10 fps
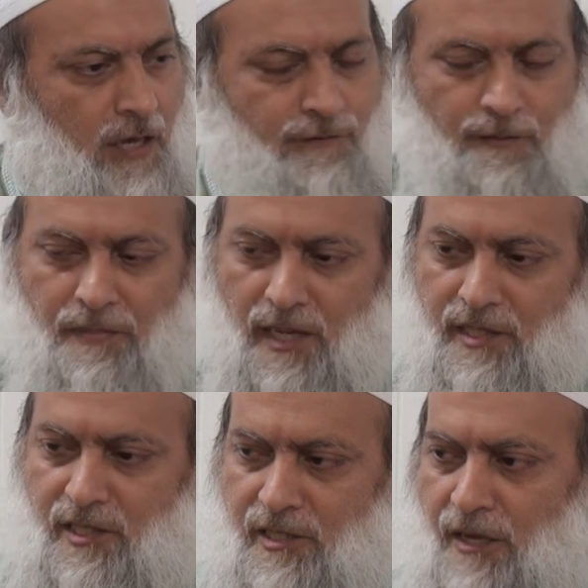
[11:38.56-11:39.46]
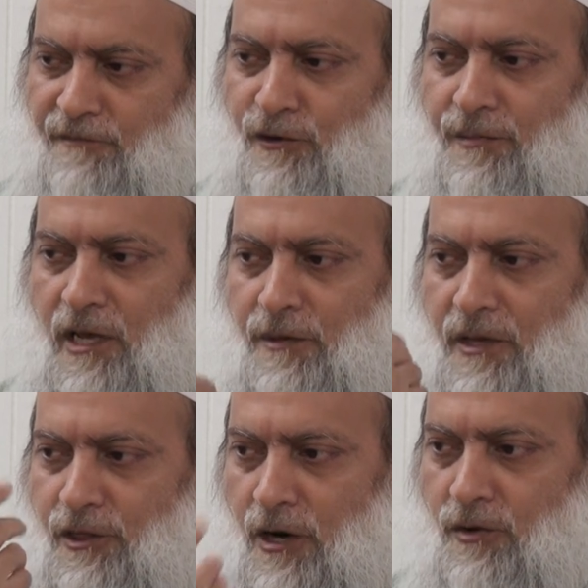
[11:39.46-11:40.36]
If it pleases him for me to
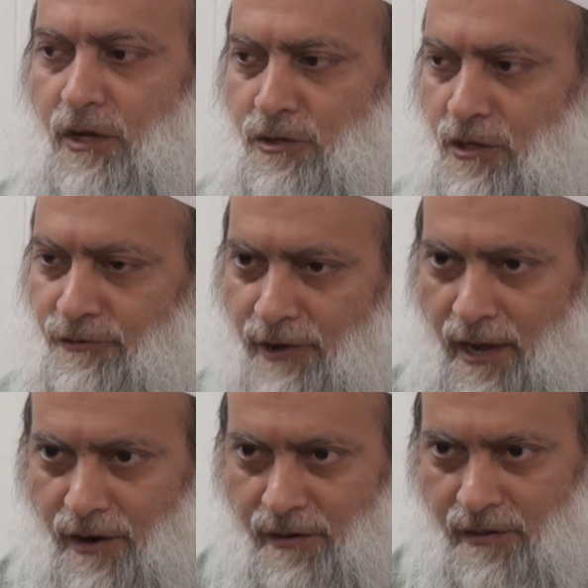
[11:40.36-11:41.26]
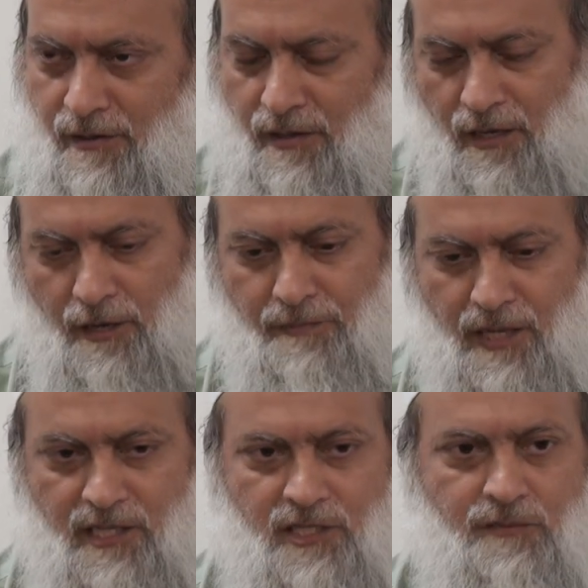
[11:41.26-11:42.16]
be thrown into the fire, it
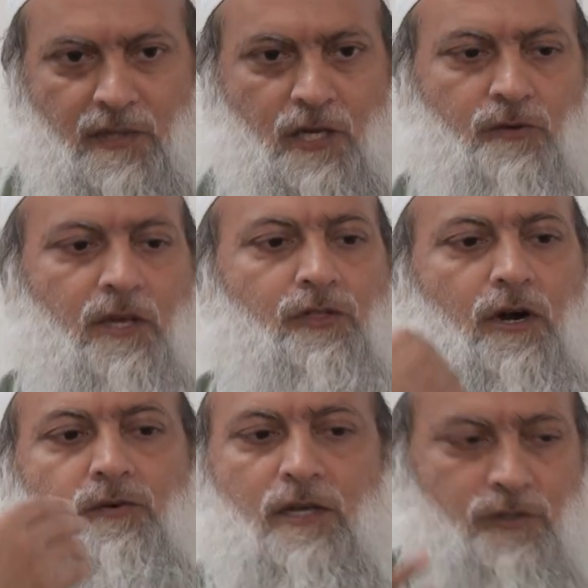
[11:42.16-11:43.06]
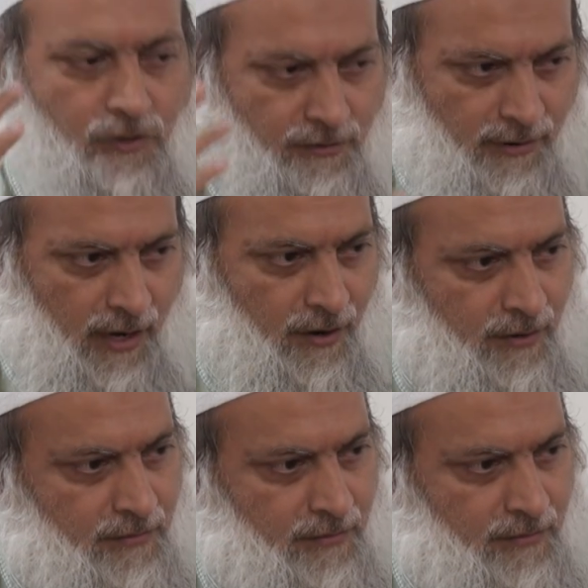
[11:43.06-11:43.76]
pleases me to be thrown into the fire.